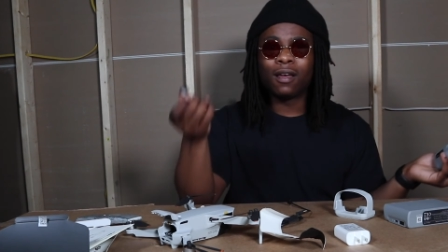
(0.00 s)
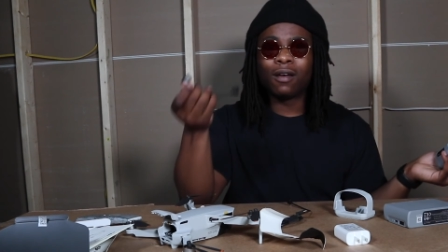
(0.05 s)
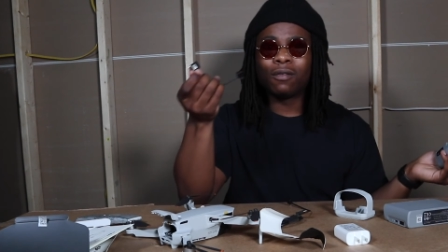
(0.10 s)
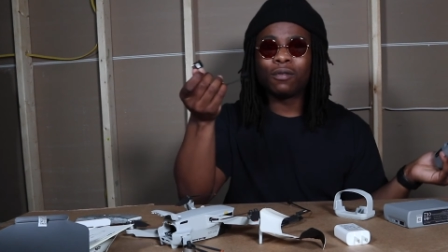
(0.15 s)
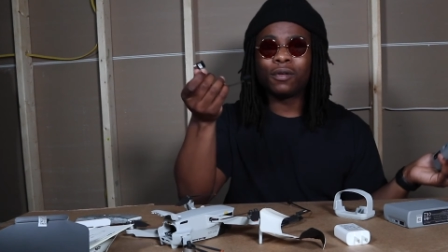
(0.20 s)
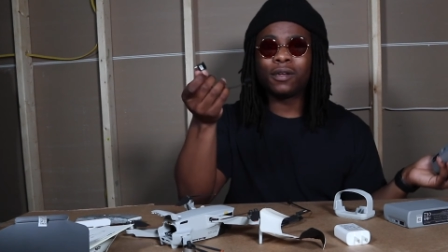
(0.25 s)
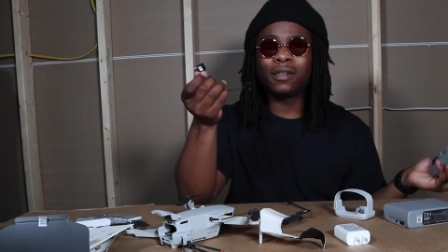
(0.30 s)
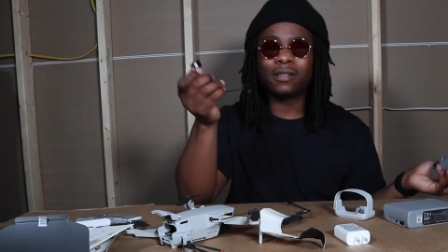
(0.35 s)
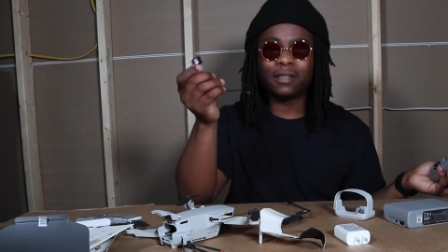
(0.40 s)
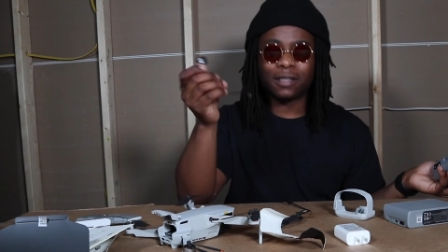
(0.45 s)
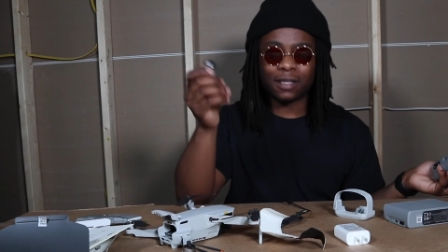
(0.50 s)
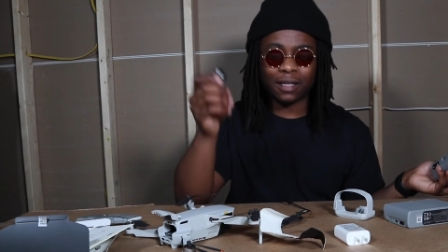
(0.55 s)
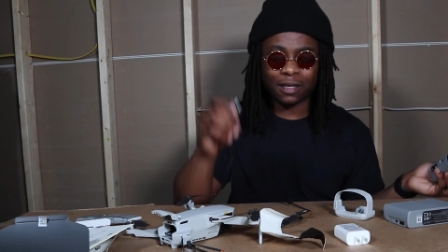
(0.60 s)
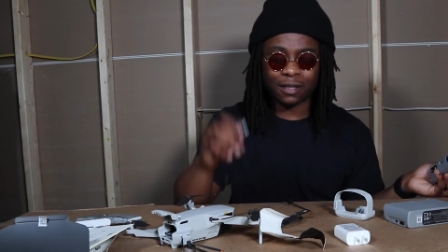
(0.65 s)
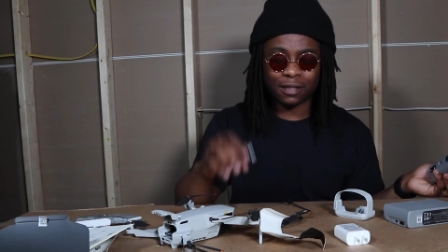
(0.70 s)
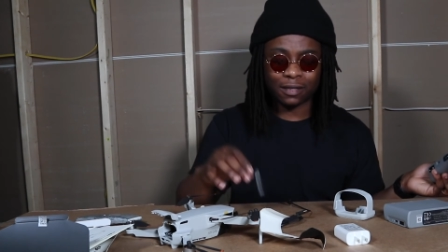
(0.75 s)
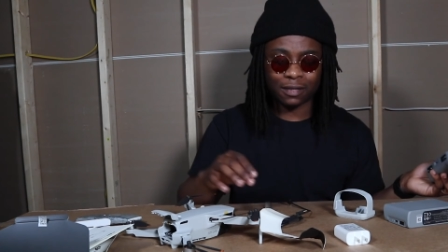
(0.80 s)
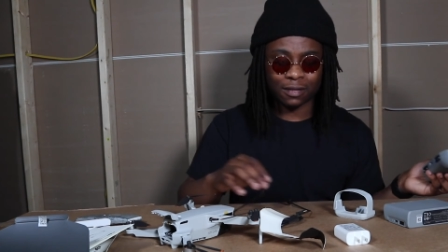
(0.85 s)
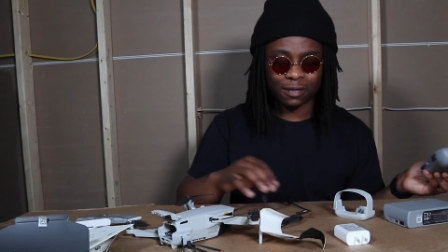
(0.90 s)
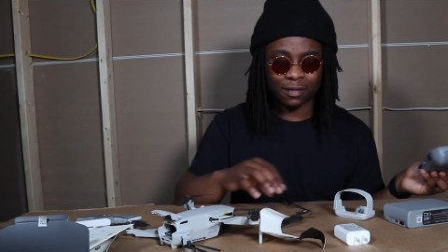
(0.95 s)
What is
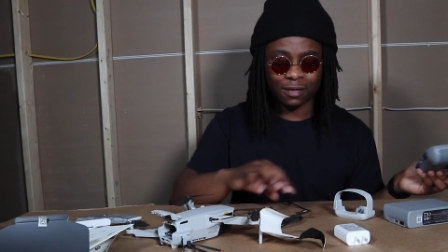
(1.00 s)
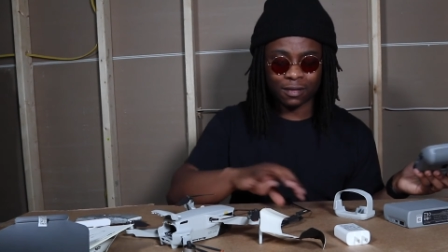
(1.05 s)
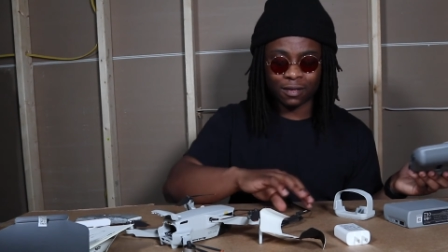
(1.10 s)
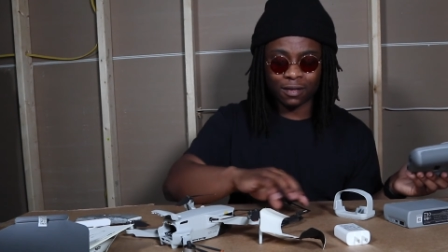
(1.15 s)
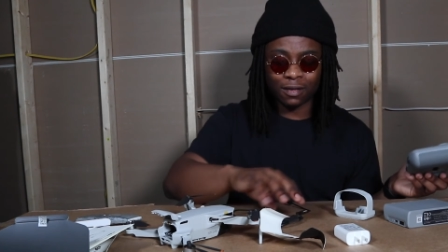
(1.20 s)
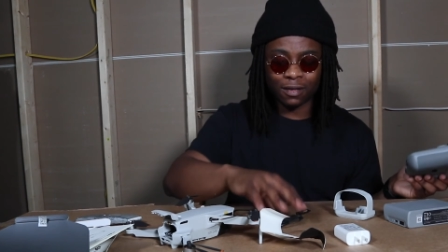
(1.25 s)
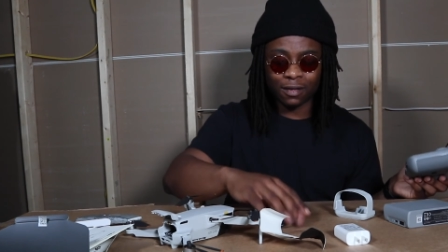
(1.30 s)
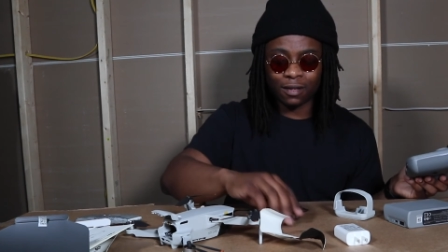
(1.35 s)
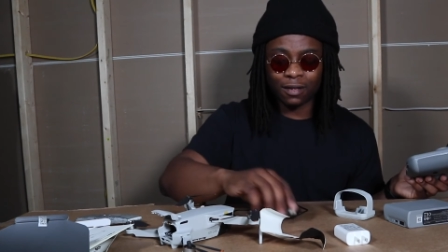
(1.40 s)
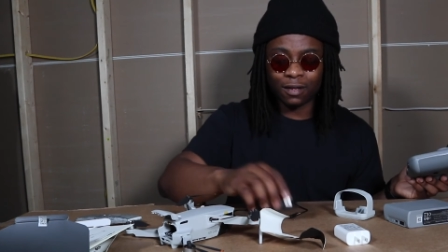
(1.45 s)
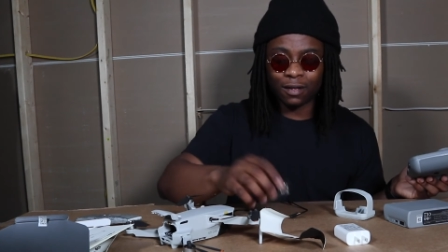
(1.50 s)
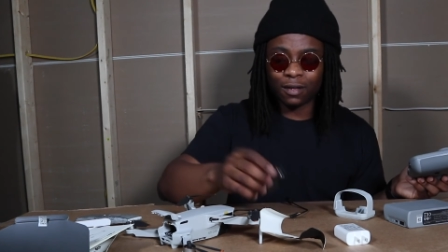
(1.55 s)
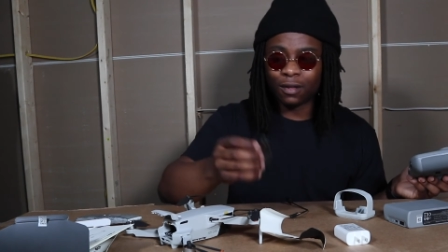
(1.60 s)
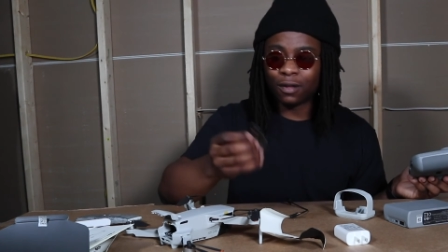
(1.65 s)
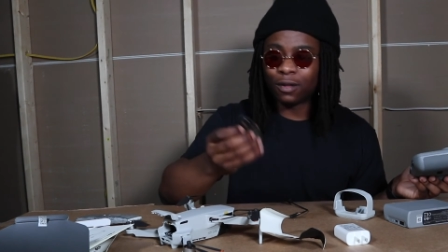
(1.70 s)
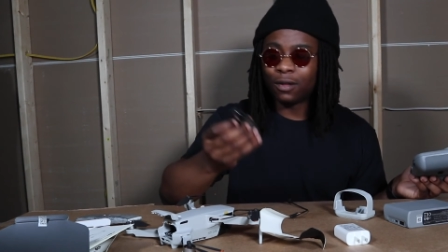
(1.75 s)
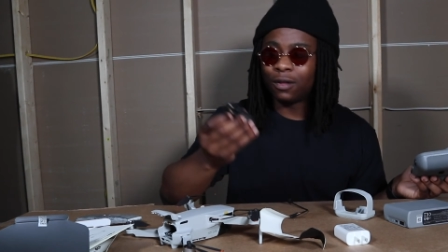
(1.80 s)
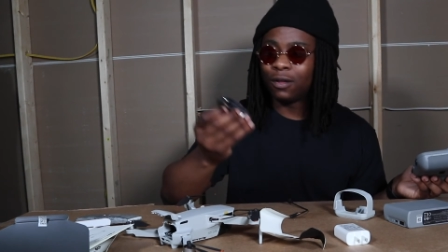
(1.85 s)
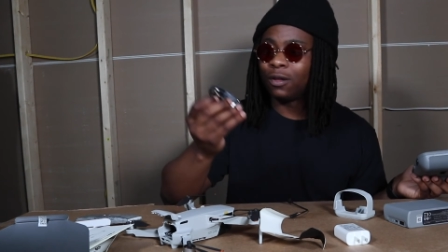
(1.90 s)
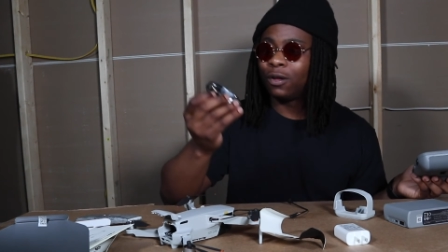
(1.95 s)
this?
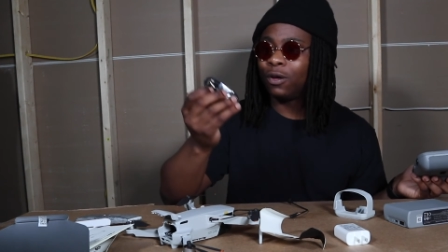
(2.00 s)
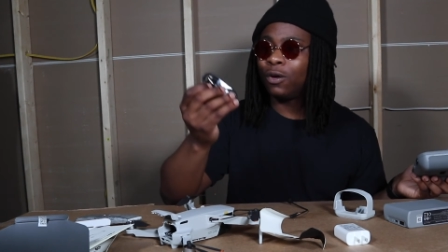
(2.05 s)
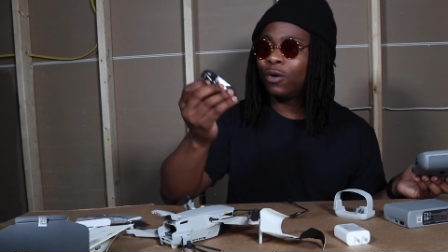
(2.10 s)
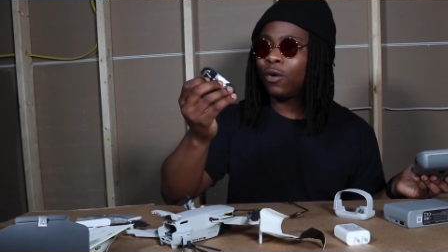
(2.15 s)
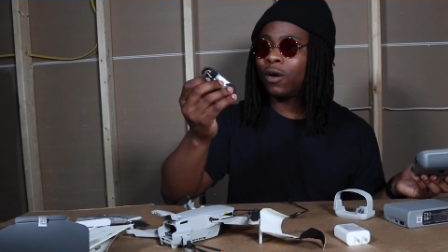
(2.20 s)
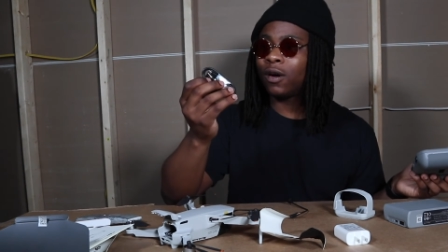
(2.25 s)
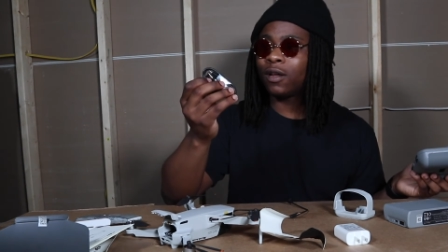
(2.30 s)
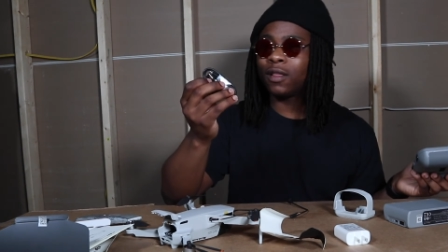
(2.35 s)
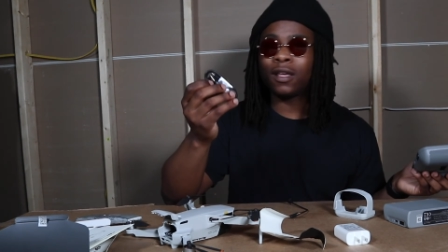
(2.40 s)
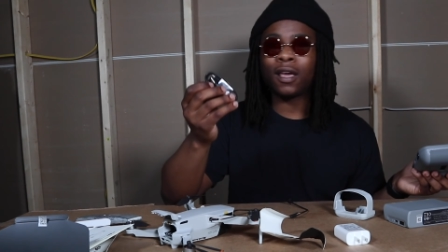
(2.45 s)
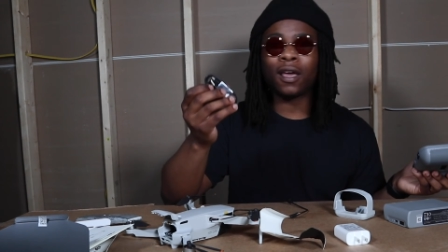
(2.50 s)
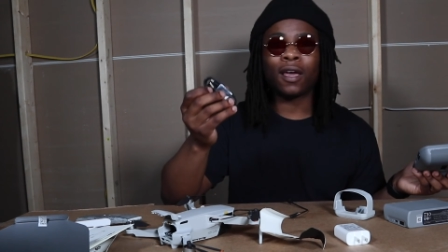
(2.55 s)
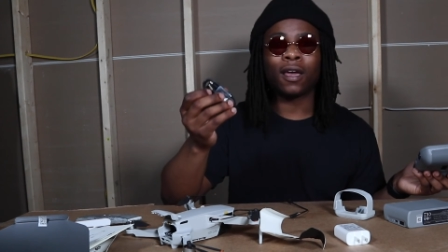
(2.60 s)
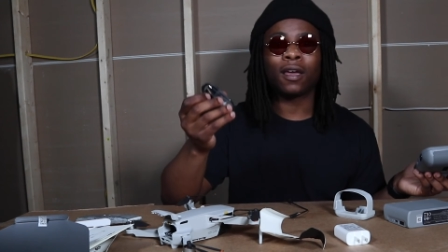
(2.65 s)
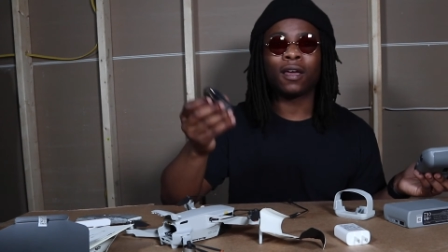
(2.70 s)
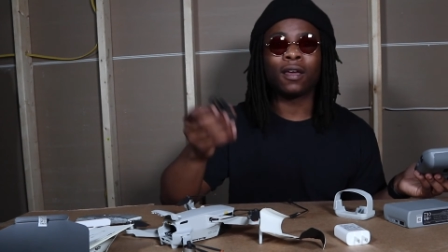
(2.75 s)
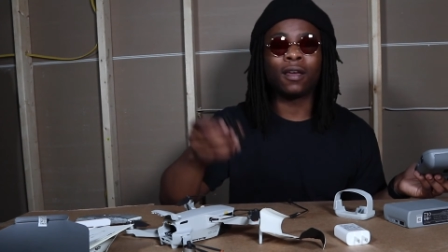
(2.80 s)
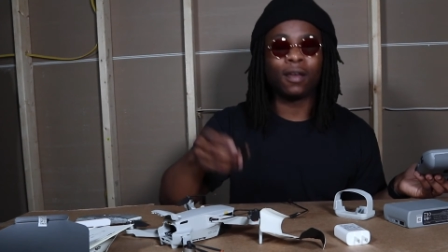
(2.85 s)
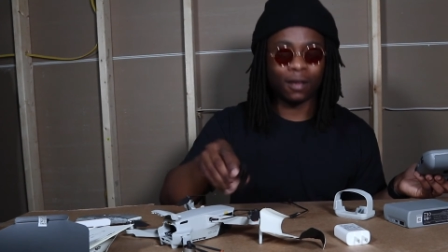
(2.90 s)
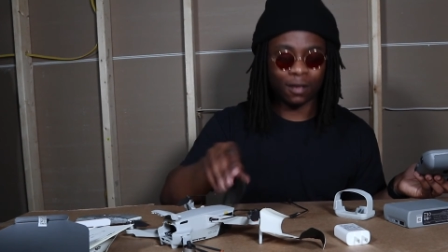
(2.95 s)
Who are
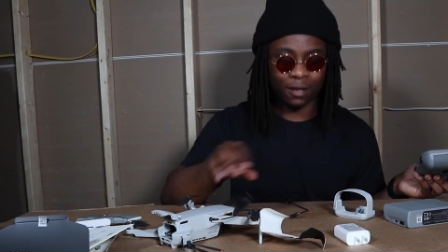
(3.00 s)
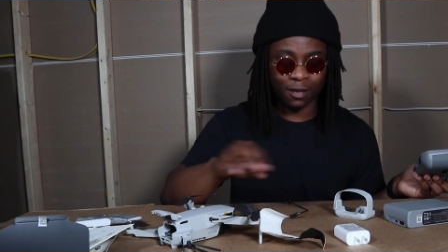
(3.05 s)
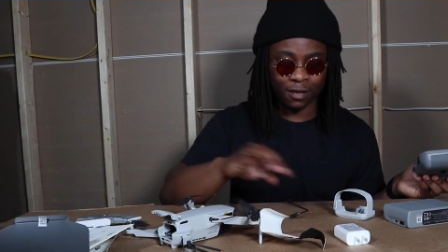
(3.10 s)
they?